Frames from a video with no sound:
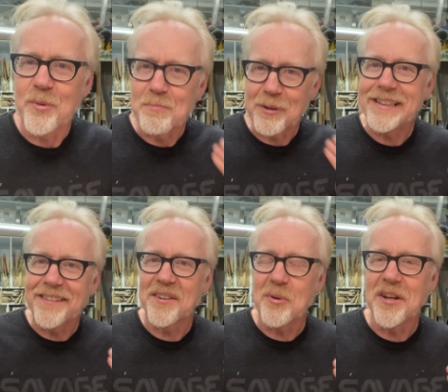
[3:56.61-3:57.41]
with bringing
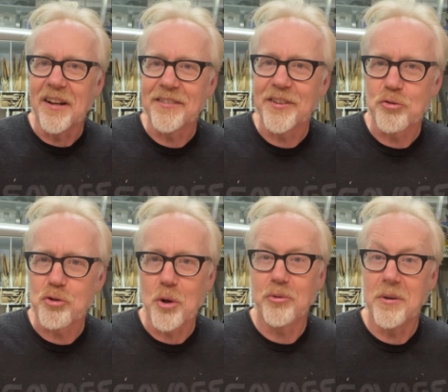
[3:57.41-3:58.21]
someone onto the
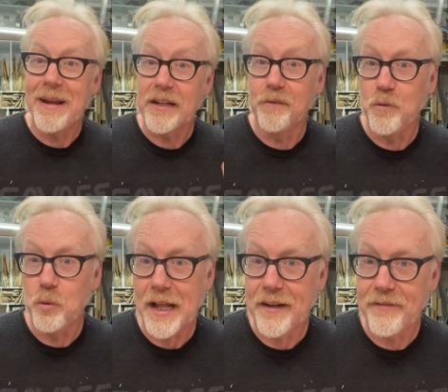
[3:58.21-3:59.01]
show to make a
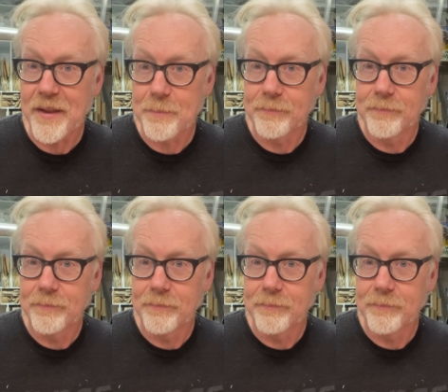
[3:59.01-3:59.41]
fool out of them.